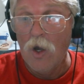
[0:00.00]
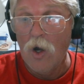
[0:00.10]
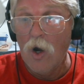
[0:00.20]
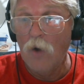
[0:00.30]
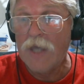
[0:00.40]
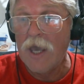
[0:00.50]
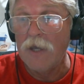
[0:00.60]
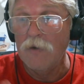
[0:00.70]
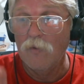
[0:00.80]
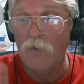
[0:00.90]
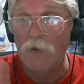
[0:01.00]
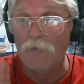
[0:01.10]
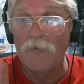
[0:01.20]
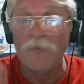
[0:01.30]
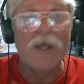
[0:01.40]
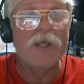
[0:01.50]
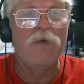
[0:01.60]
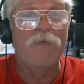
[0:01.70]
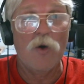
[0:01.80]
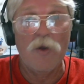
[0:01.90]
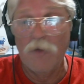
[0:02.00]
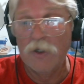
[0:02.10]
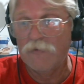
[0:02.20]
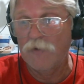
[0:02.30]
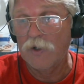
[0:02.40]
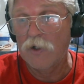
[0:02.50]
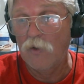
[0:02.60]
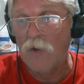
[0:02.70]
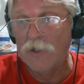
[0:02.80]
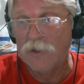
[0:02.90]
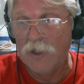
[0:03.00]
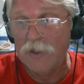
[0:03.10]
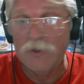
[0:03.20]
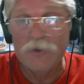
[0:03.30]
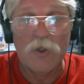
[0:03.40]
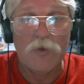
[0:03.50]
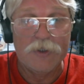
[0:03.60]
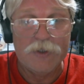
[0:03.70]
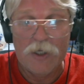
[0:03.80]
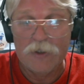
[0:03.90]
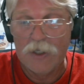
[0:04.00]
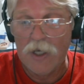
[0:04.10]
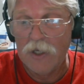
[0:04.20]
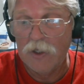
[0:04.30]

okay, well, thank you very much for the congratulations on the ten K,